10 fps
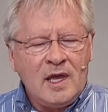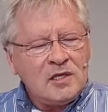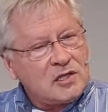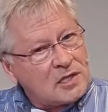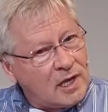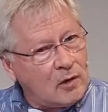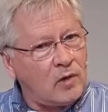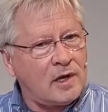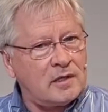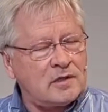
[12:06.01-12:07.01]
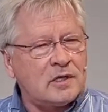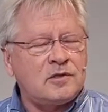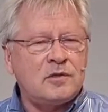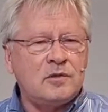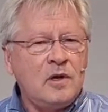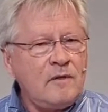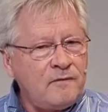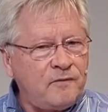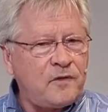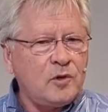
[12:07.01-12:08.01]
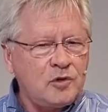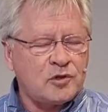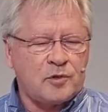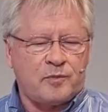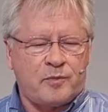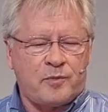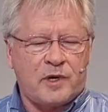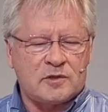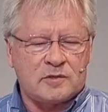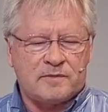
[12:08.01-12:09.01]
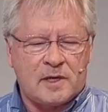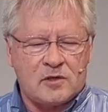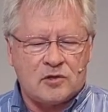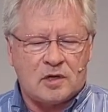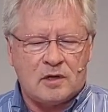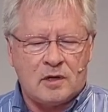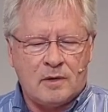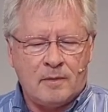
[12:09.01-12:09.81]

segues into future preservation.